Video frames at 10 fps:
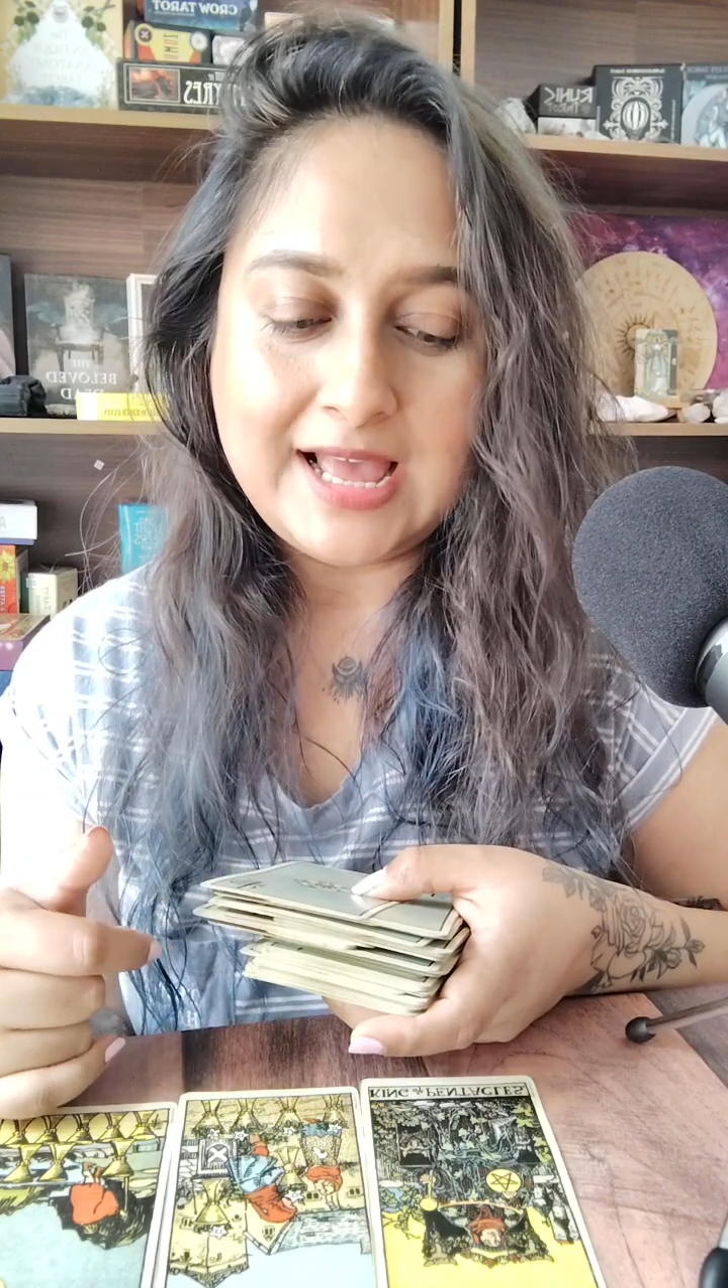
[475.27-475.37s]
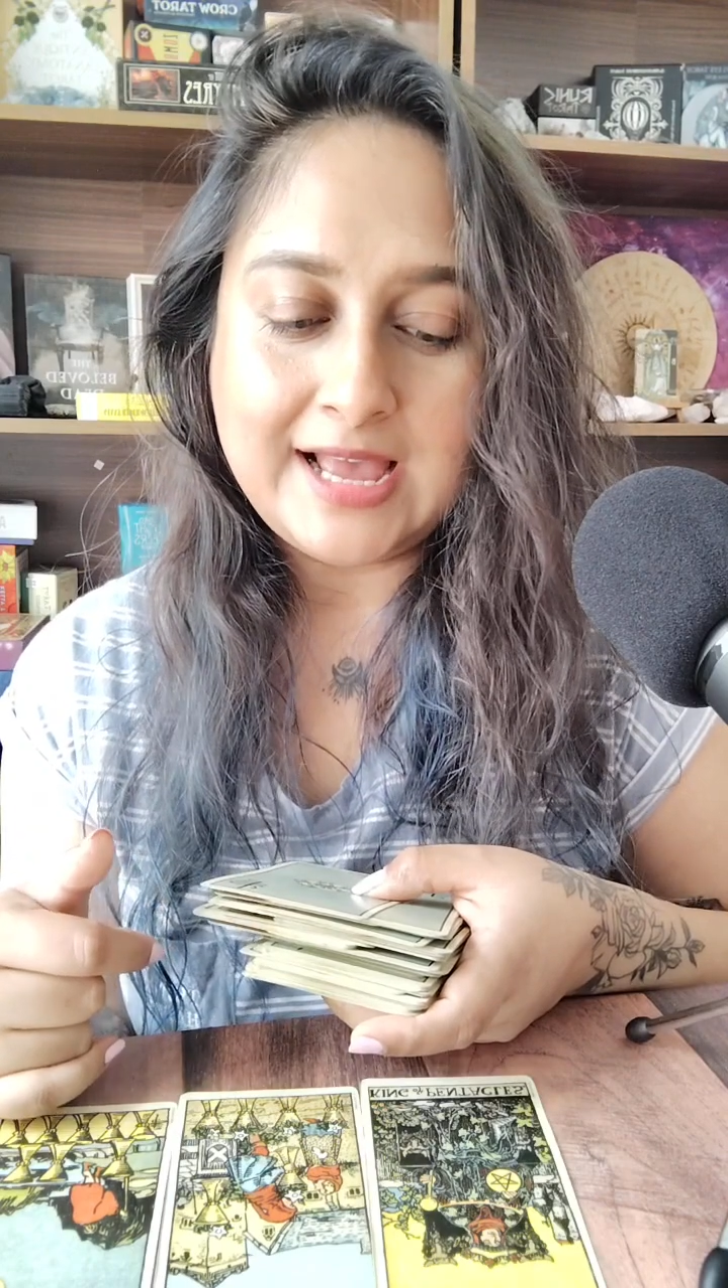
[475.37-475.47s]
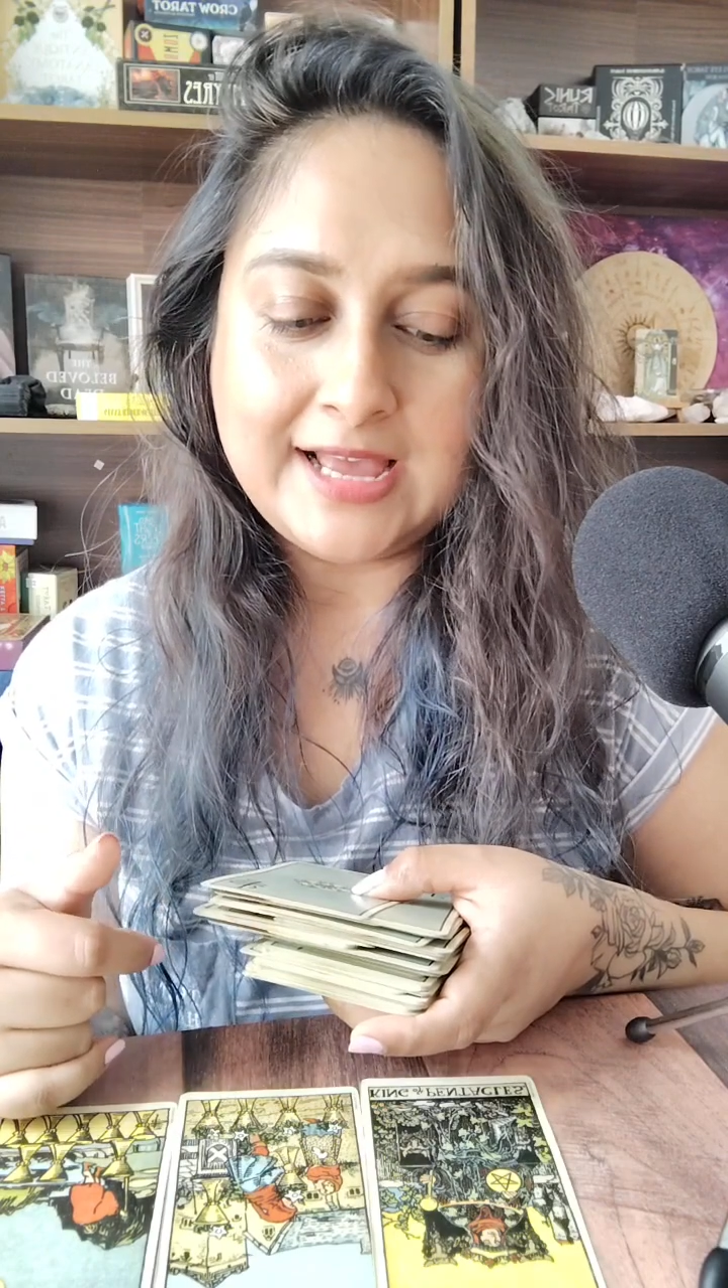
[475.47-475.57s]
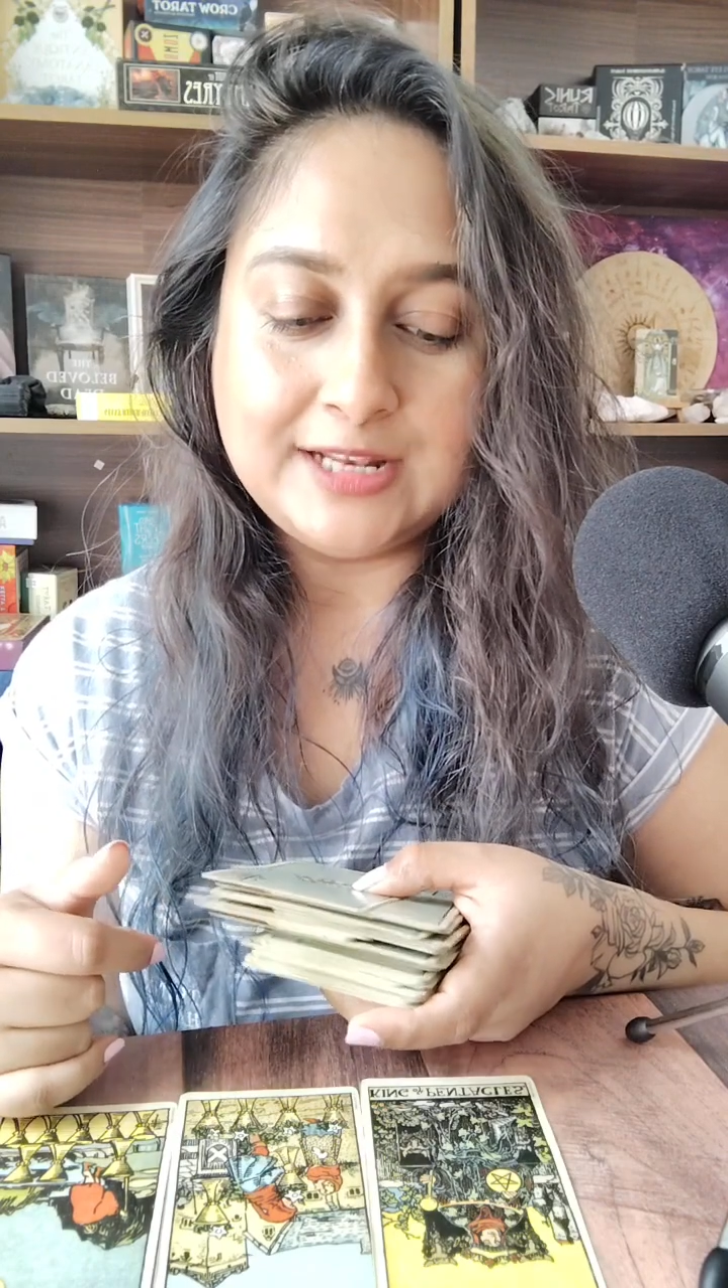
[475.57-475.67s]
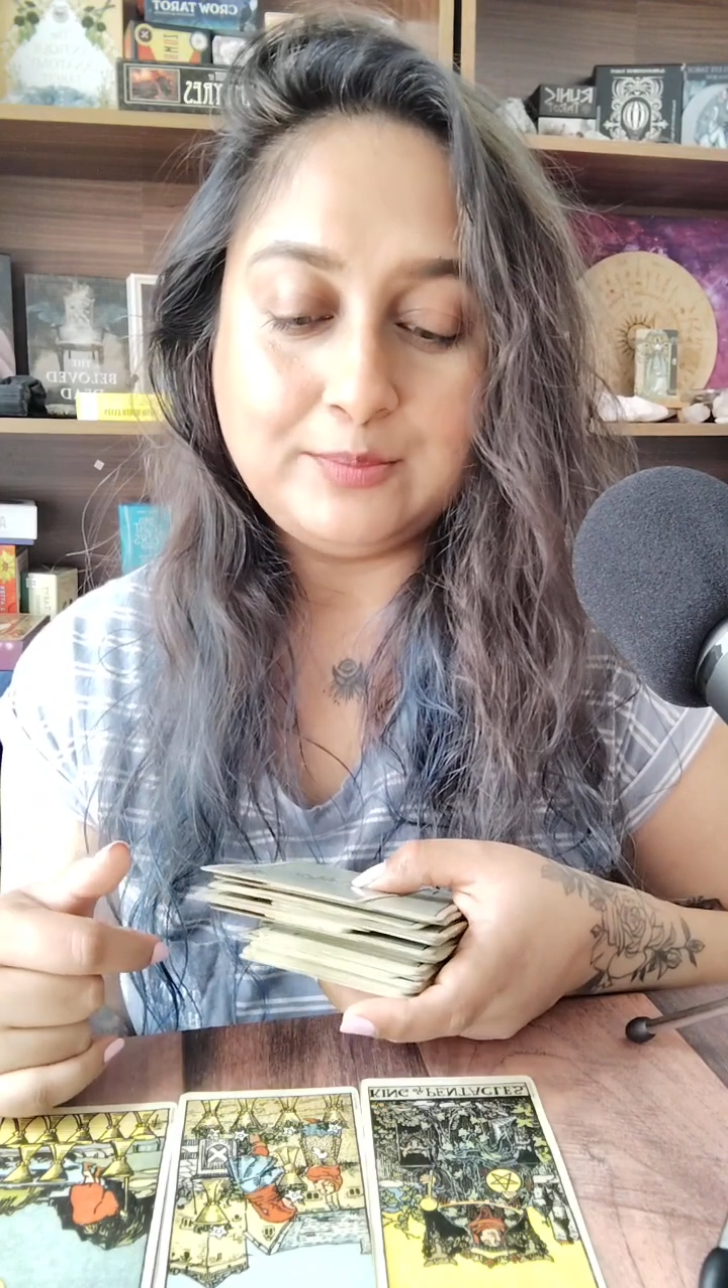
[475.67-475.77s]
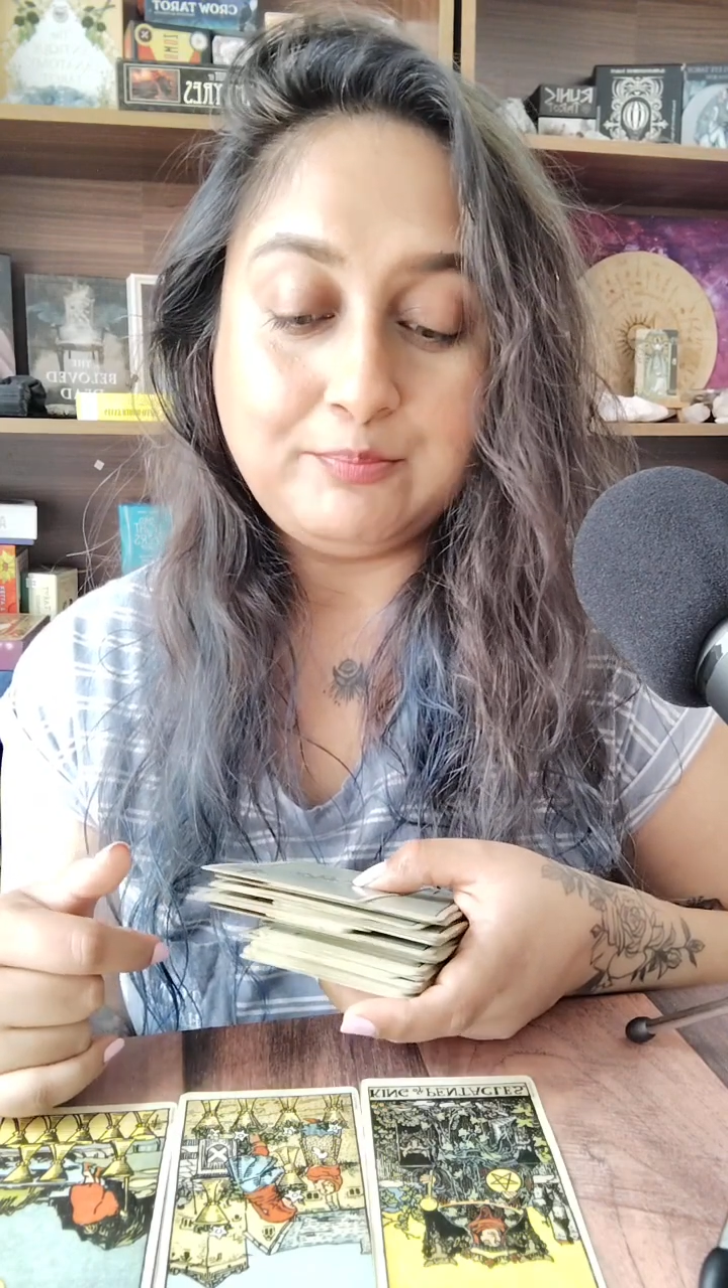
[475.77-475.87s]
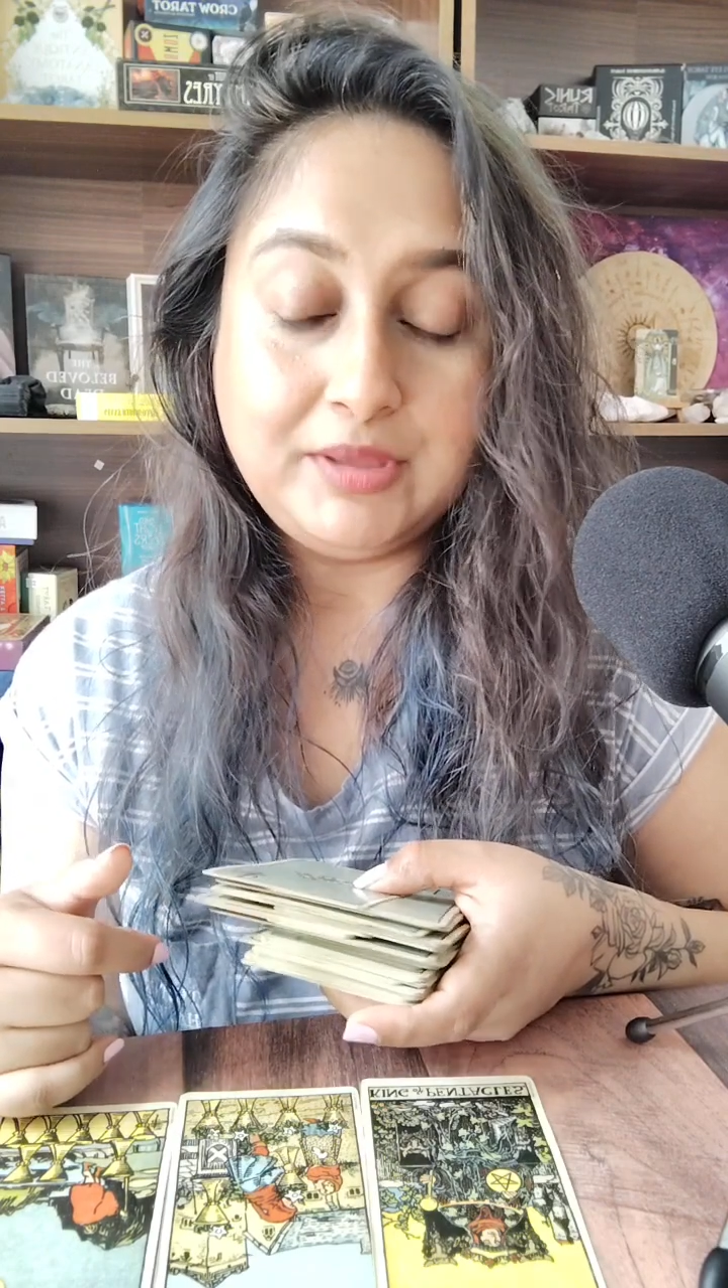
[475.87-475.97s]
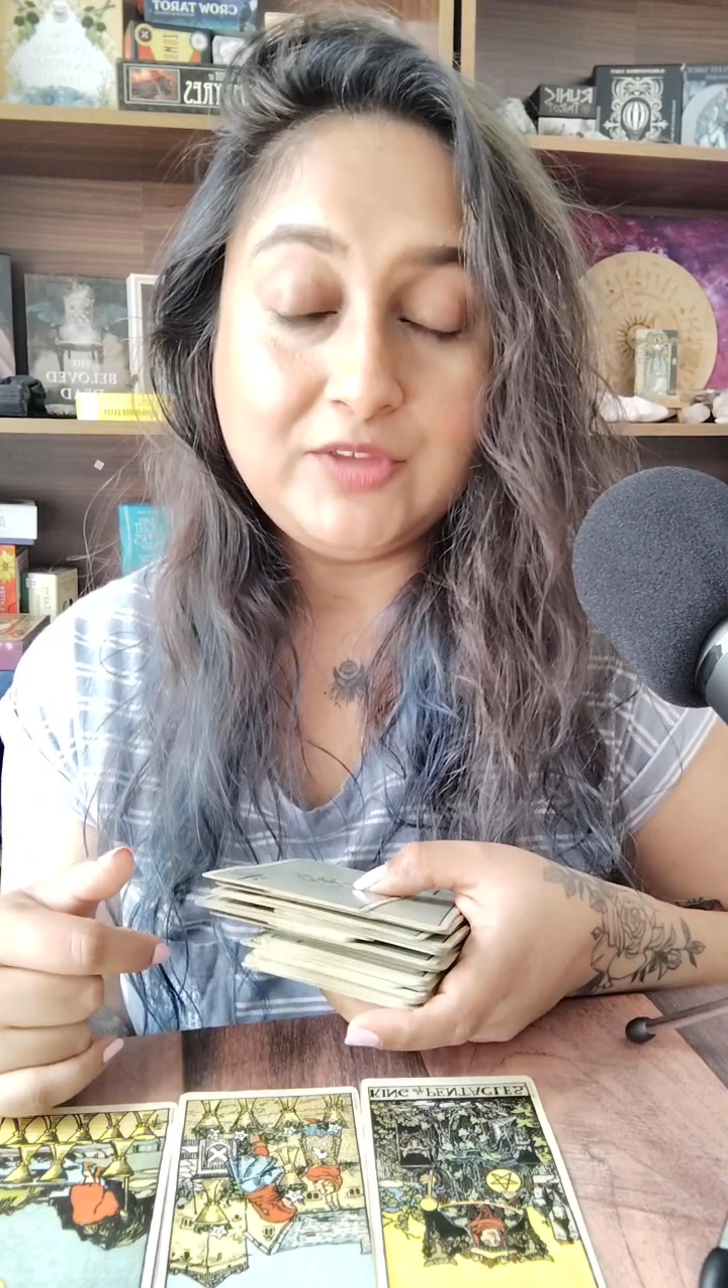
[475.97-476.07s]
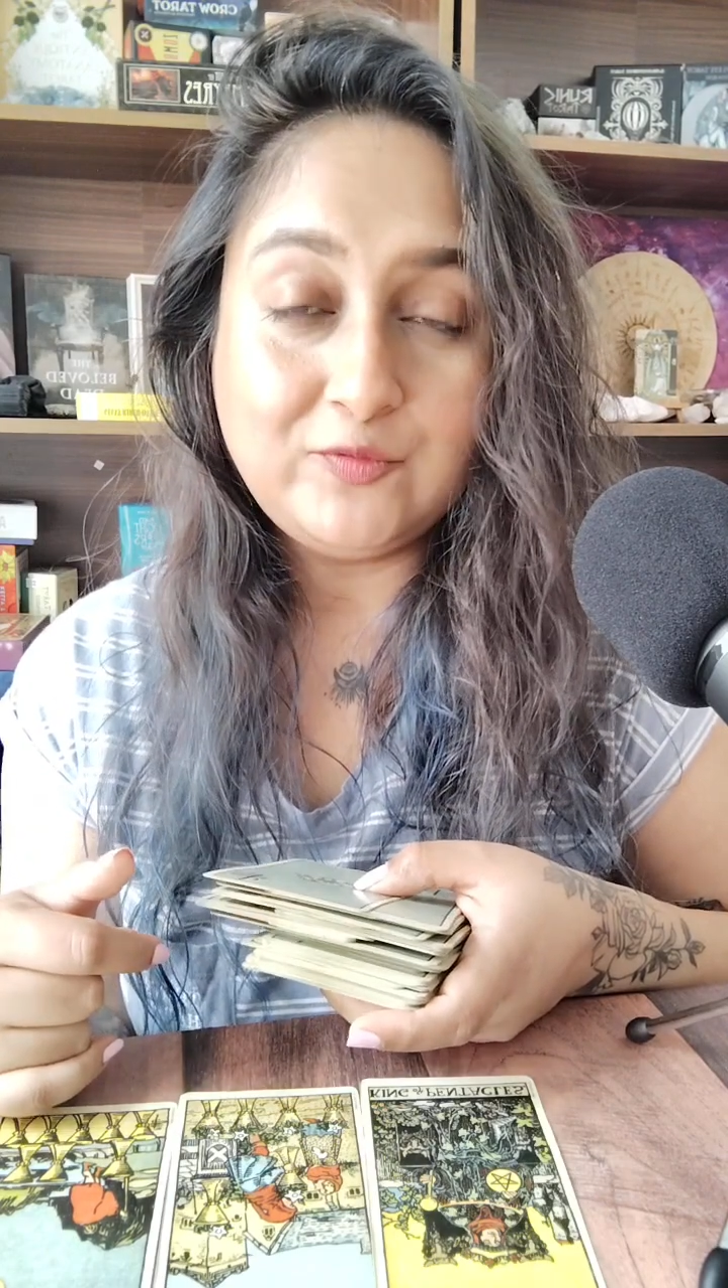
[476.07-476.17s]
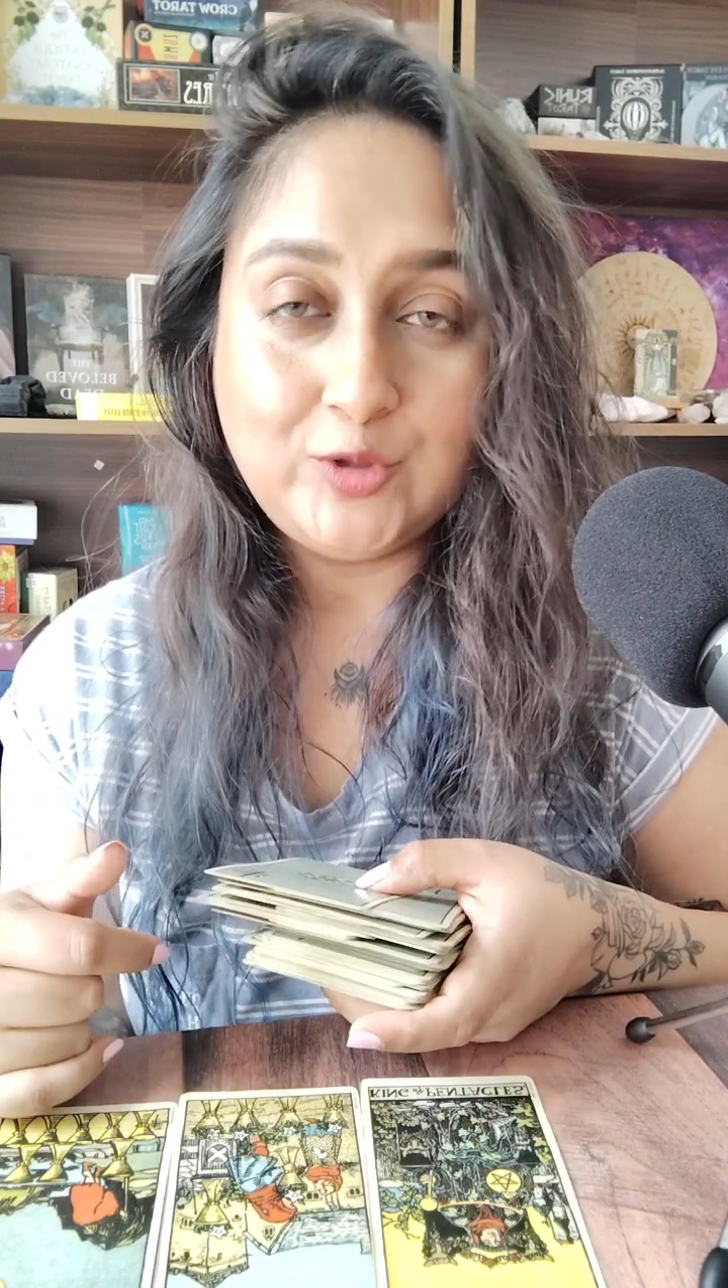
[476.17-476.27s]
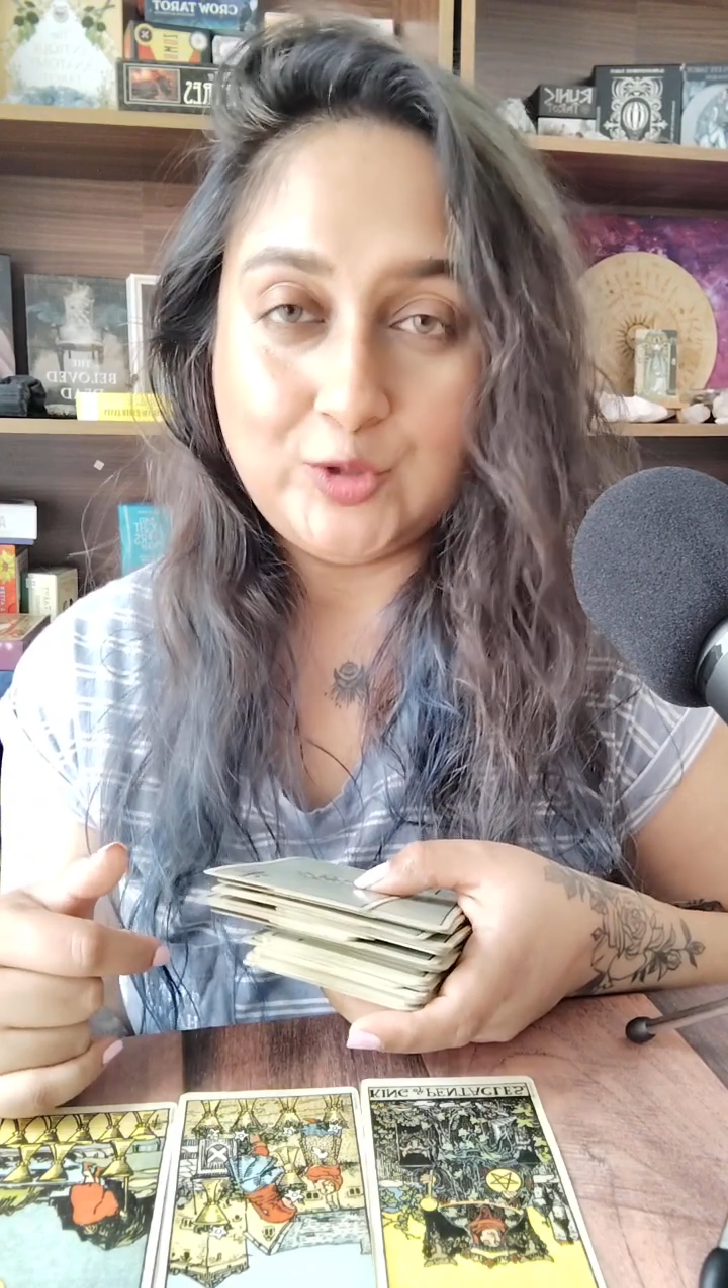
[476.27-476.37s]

and be for